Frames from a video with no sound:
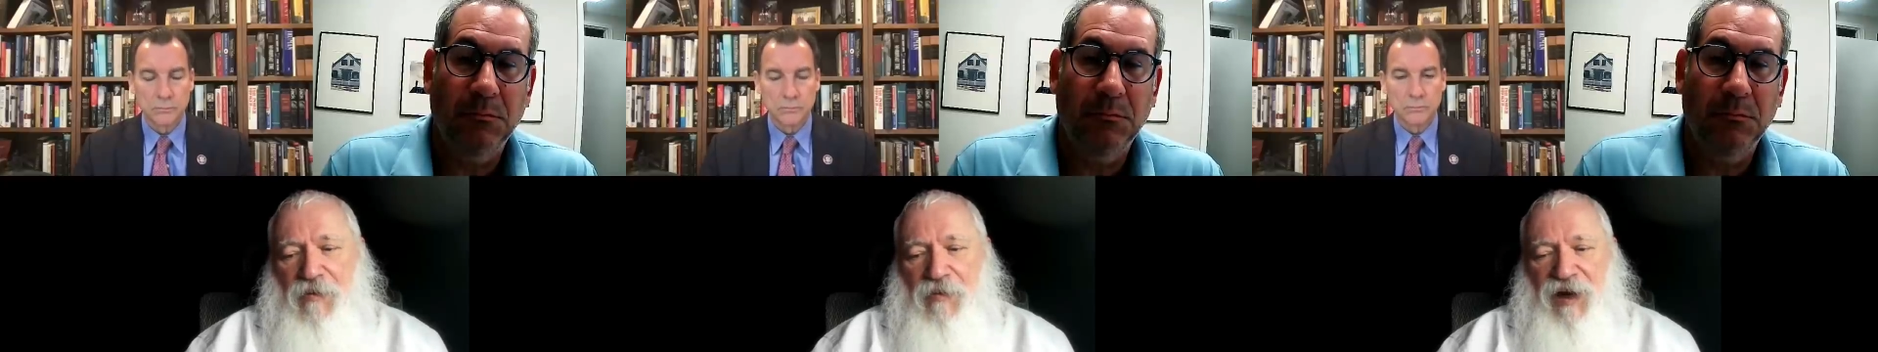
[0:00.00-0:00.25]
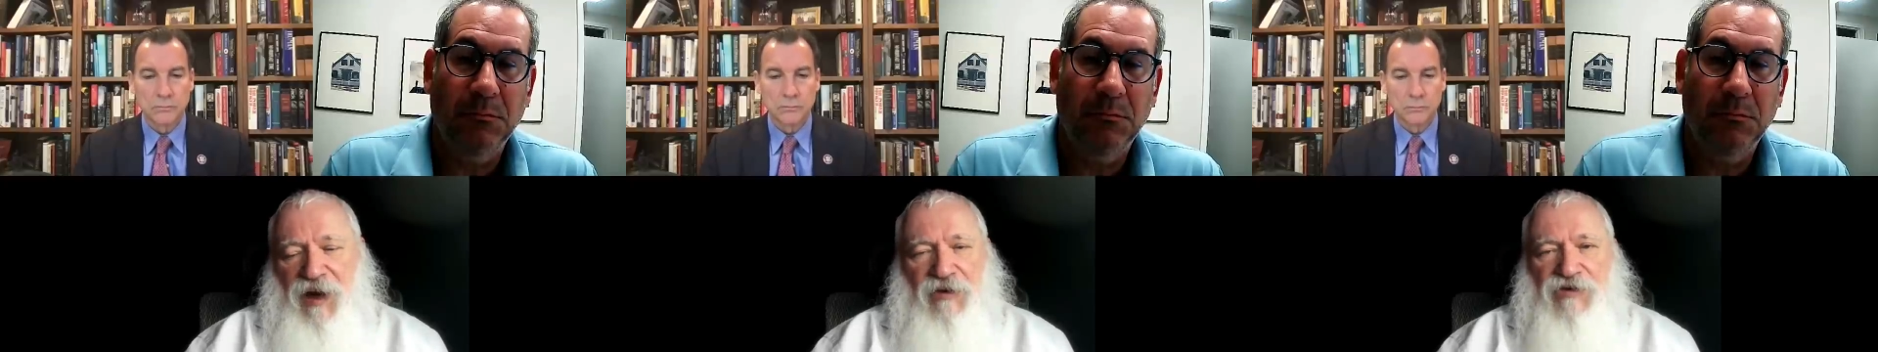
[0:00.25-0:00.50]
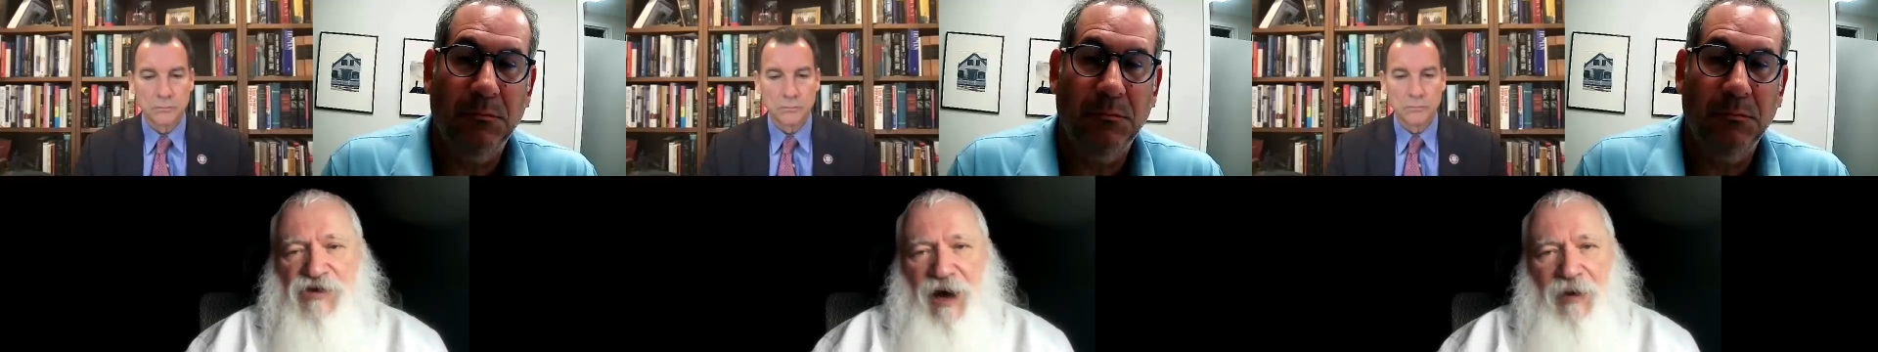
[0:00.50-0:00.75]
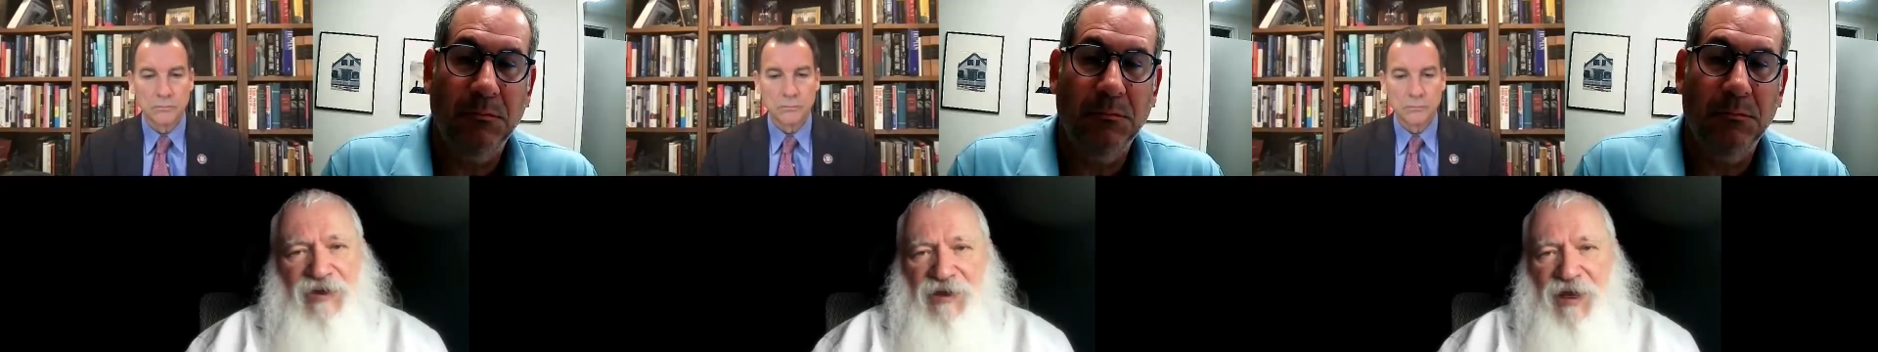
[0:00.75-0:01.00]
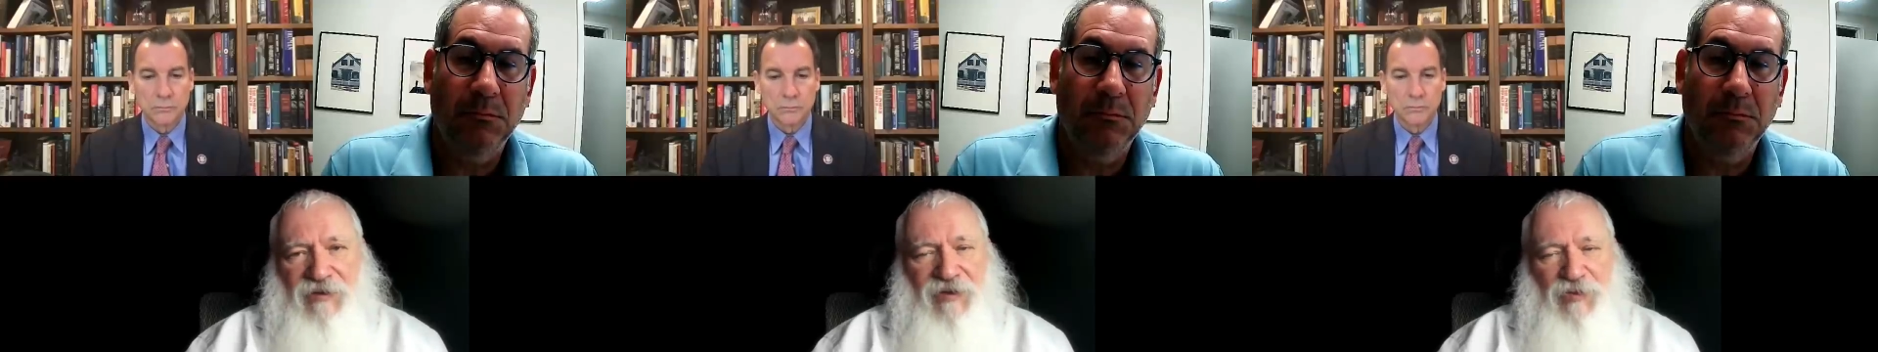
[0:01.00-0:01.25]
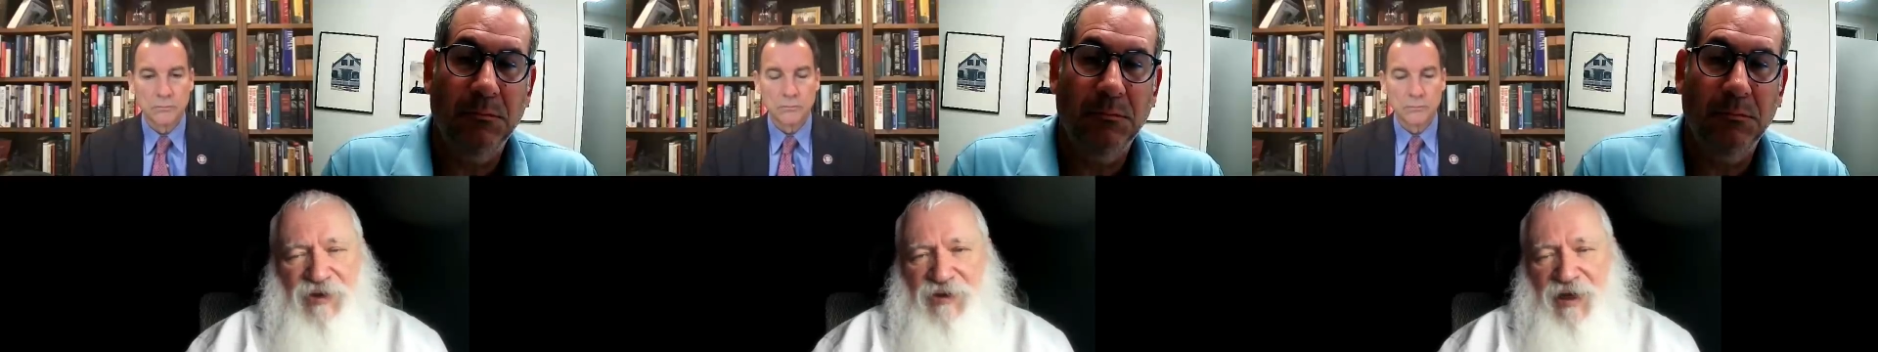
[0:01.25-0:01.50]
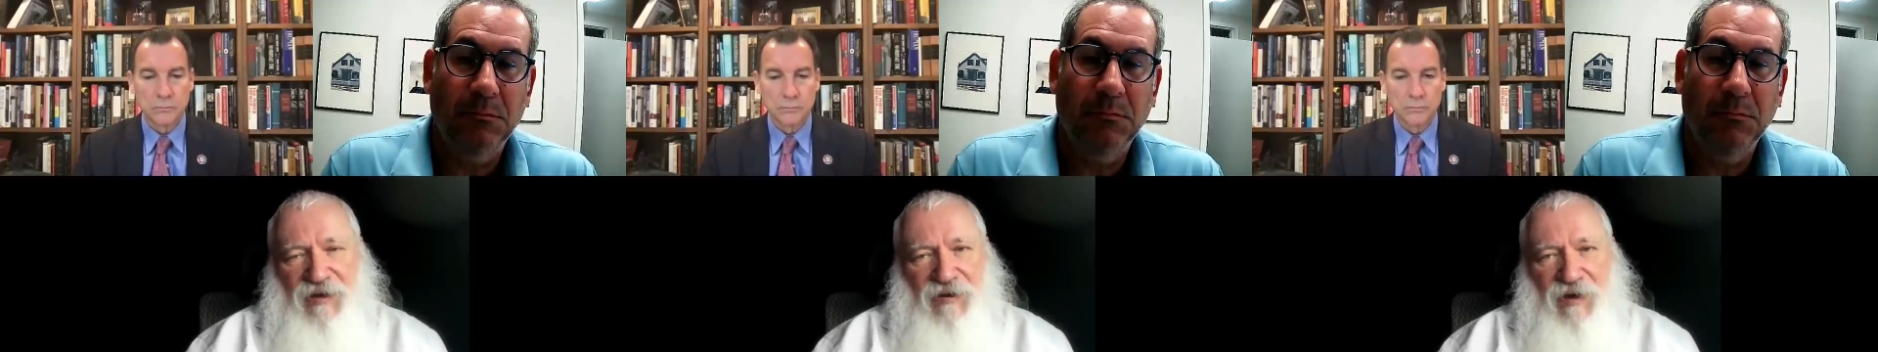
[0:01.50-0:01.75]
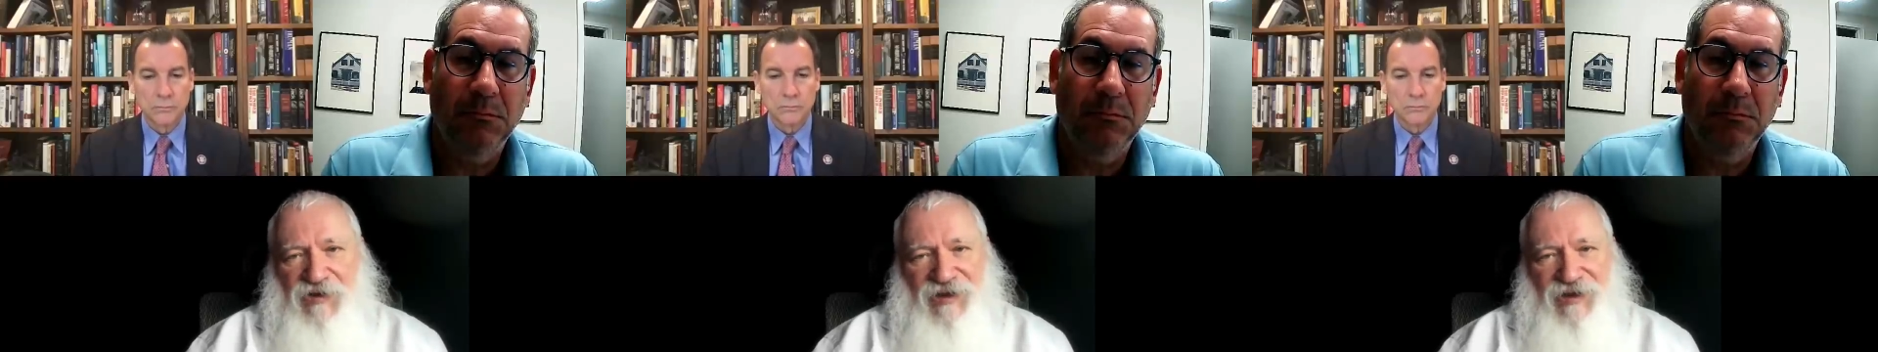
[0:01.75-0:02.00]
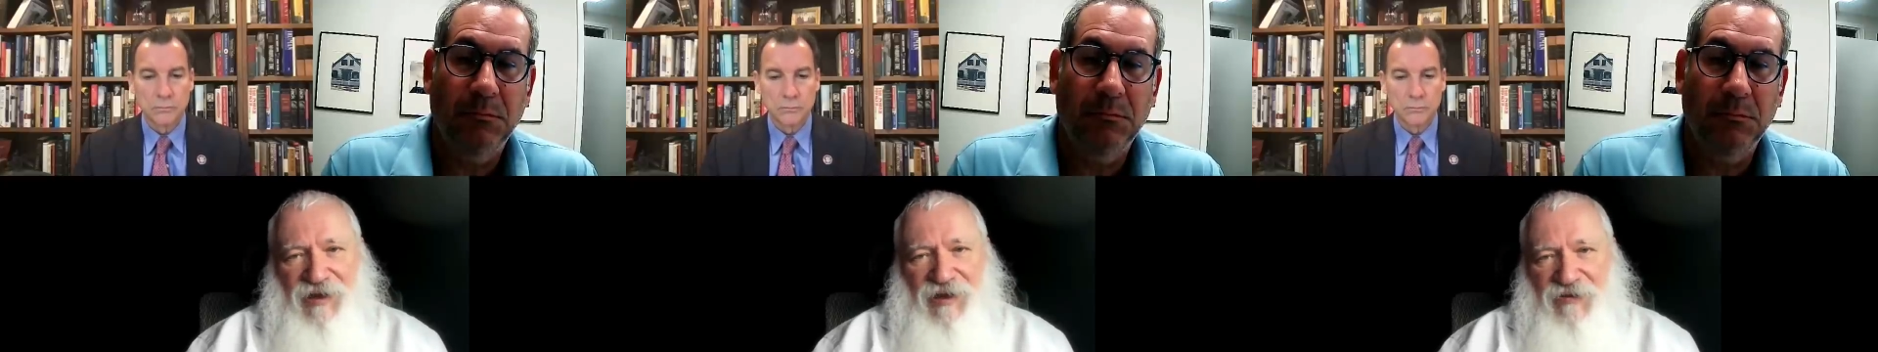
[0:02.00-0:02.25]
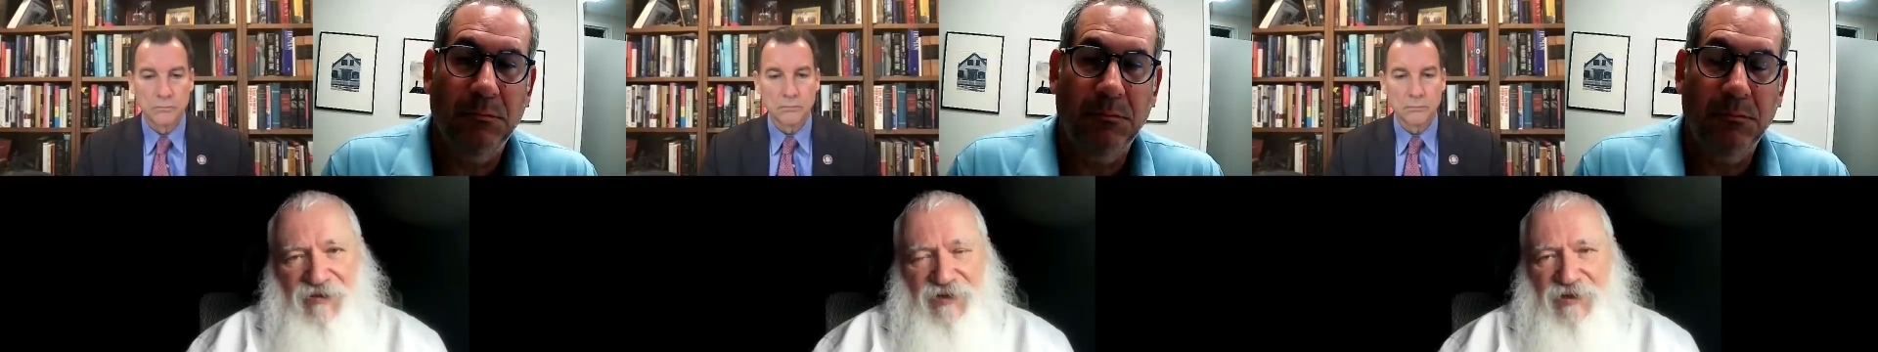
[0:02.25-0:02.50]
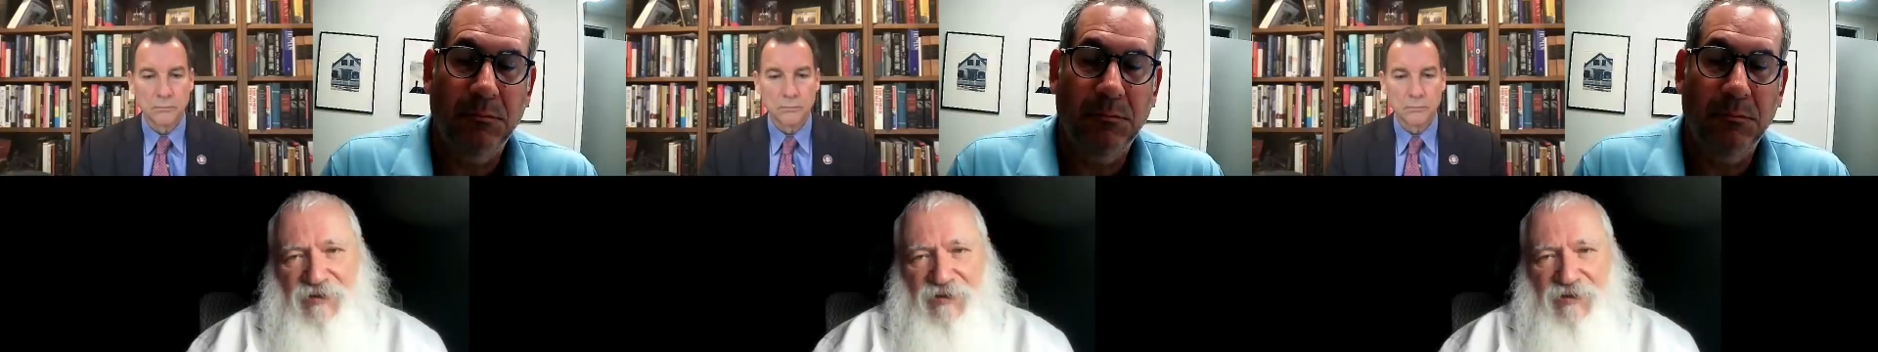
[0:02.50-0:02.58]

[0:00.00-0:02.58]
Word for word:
Speaker 1: But our job is not to protect ourselves.